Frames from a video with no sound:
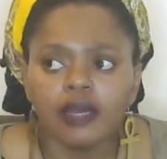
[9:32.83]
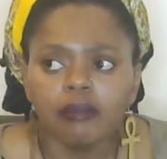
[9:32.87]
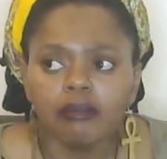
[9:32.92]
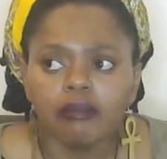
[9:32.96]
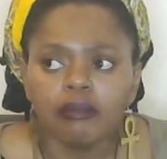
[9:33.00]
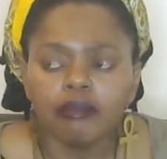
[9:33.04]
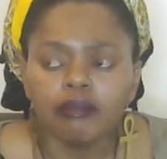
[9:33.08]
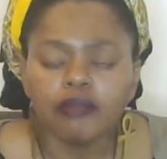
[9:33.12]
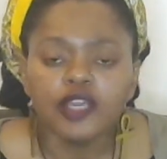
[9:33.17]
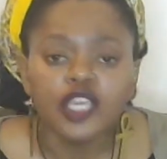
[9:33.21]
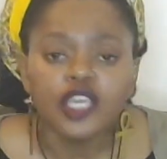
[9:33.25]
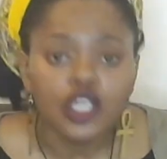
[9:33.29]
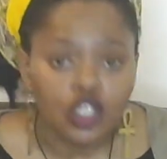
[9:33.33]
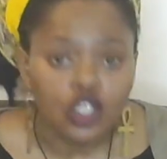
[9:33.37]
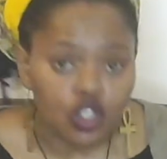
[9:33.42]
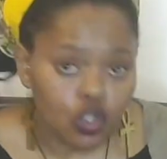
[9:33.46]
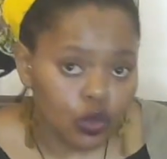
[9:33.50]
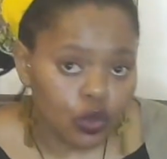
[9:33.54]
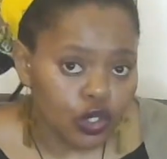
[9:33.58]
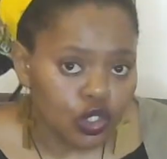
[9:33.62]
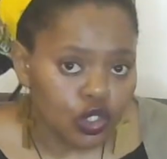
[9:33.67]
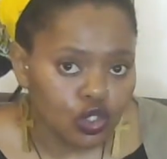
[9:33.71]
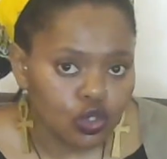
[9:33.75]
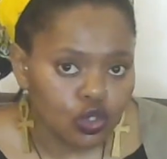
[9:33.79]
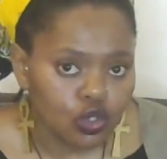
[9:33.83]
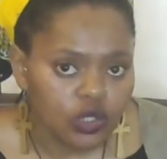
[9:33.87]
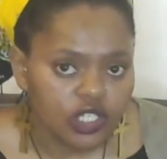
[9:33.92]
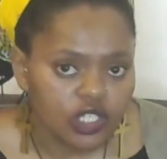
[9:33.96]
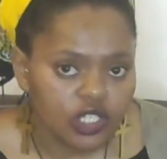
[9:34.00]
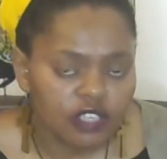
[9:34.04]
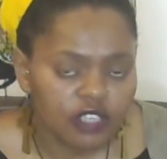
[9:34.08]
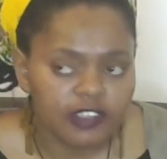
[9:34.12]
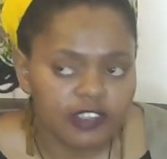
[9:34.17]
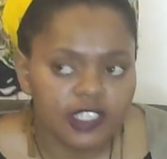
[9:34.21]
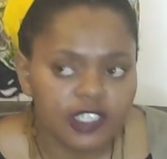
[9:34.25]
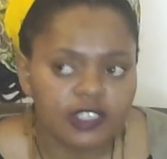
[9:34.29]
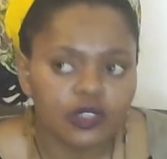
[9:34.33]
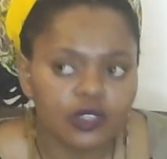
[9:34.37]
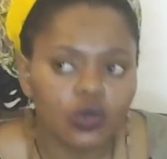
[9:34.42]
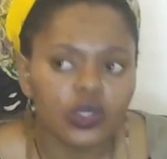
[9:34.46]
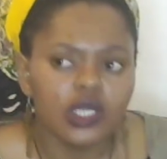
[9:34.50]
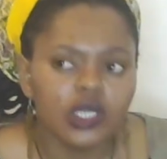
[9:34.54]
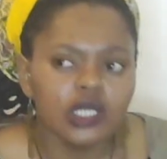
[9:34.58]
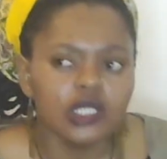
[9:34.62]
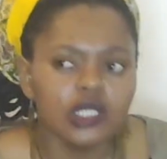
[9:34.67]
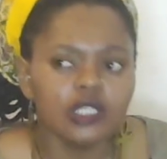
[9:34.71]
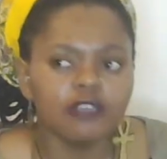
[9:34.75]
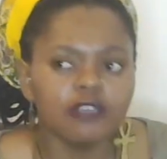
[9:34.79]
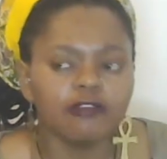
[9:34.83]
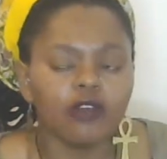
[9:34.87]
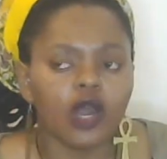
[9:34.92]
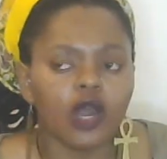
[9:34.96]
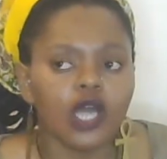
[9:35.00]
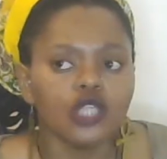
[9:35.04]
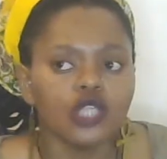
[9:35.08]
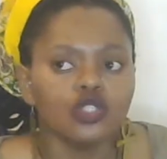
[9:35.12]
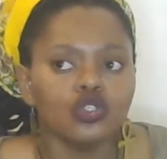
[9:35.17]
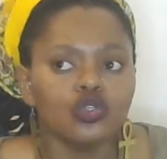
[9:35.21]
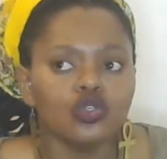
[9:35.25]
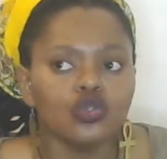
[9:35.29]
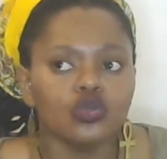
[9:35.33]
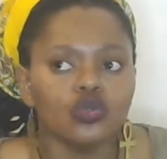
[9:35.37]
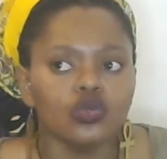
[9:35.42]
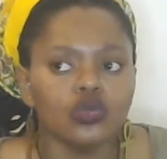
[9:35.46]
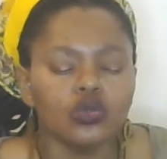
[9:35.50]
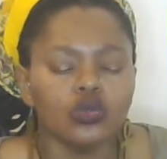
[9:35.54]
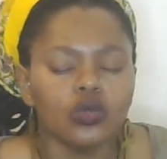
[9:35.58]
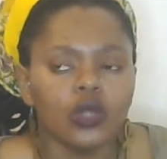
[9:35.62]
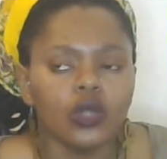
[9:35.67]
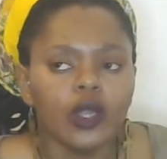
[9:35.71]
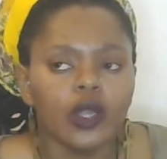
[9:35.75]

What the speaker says: being so intuitive, it's so easy for us to